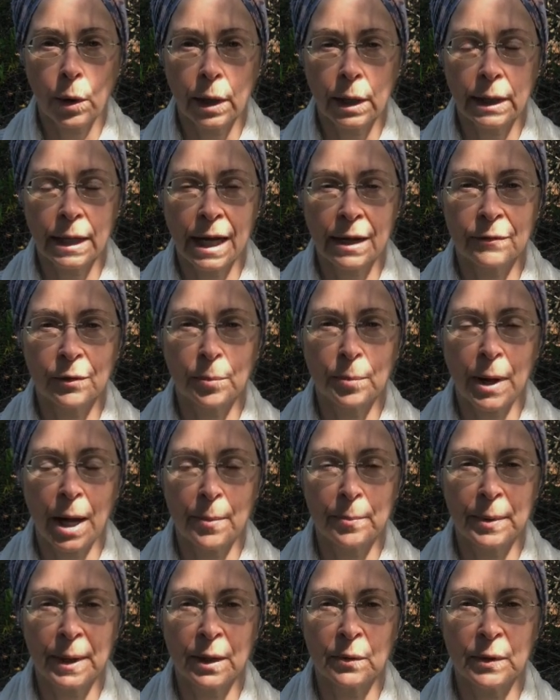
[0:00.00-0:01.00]
Navel
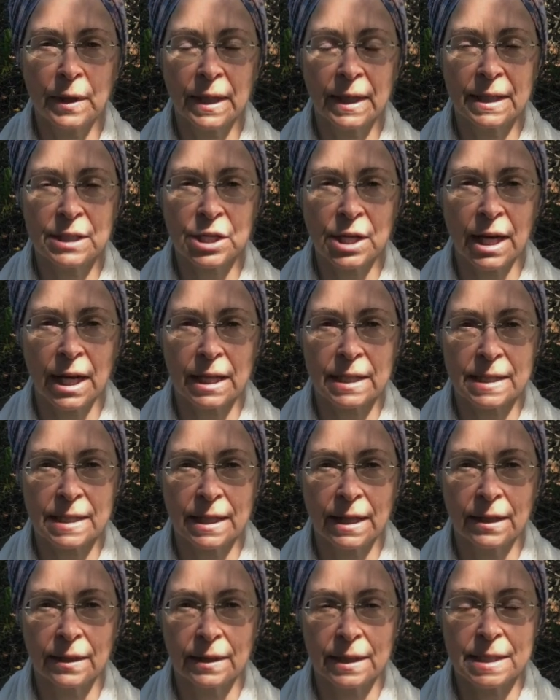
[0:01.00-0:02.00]
pumping with each
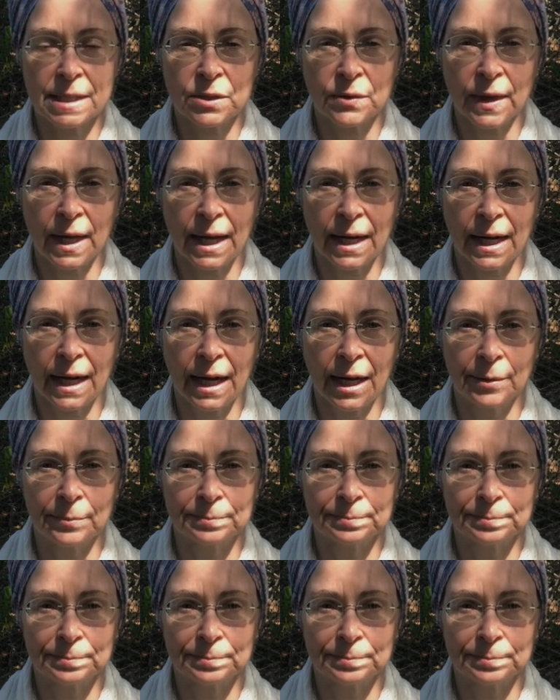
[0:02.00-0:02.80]
exhale. Let's do that again.